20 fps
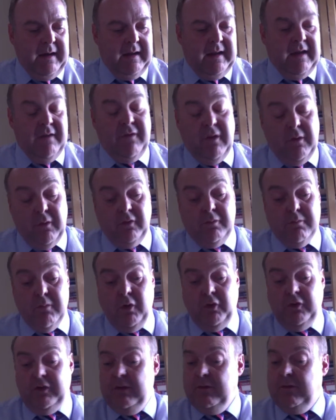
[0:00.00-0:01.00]
give you as
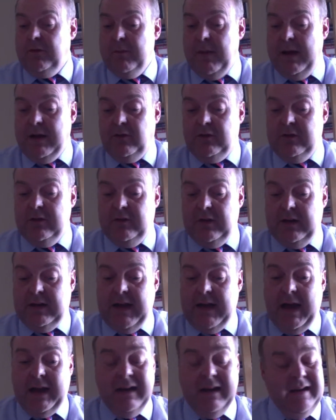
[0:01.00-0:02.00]
much information as you
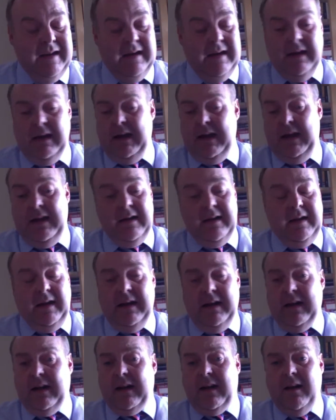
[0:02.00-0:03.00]
can in
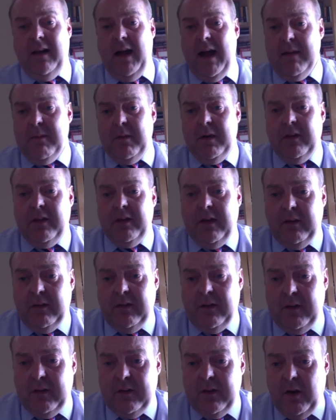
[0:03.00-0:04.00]
a climate
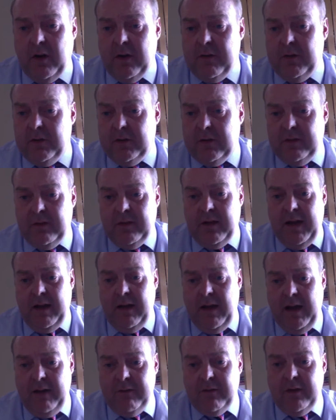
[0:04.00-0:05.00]
that none of us have
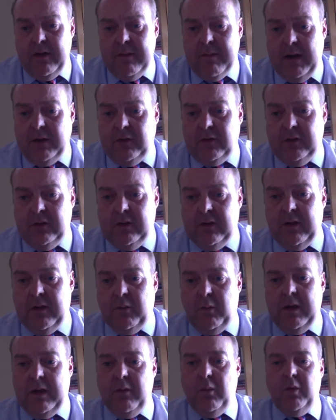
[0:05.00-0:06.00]
ever imagined
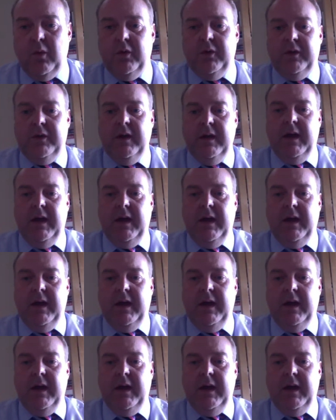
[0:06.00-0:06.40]
that we would